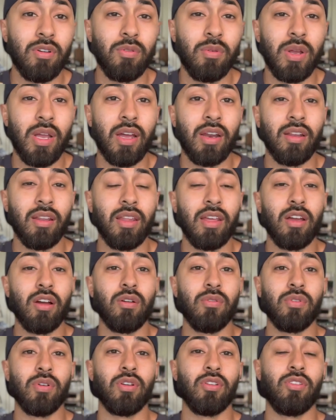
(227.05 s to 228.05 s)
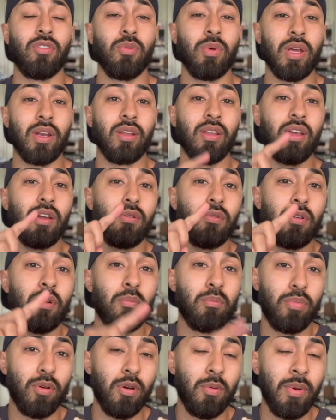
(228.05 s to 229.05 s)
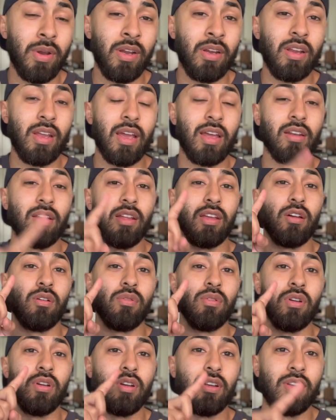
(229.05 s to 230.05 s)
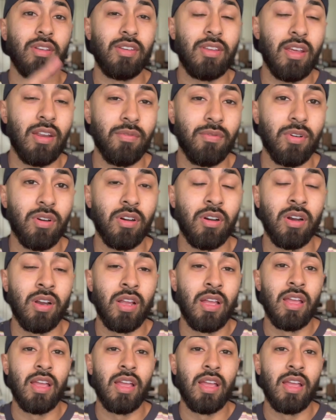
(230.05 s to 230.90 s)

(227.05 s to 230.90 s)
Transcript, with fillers: We had a layover, so we had a layover in Burbank, had a layover in Denver.